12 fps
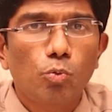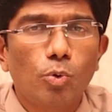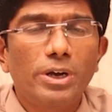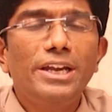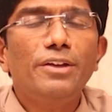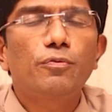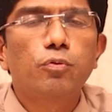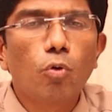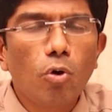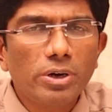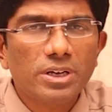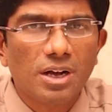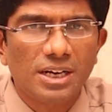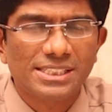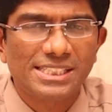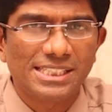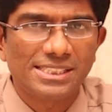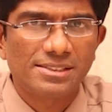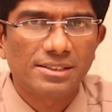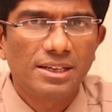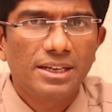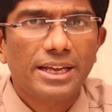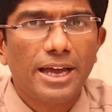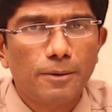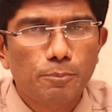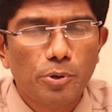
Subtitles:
only 4 causes can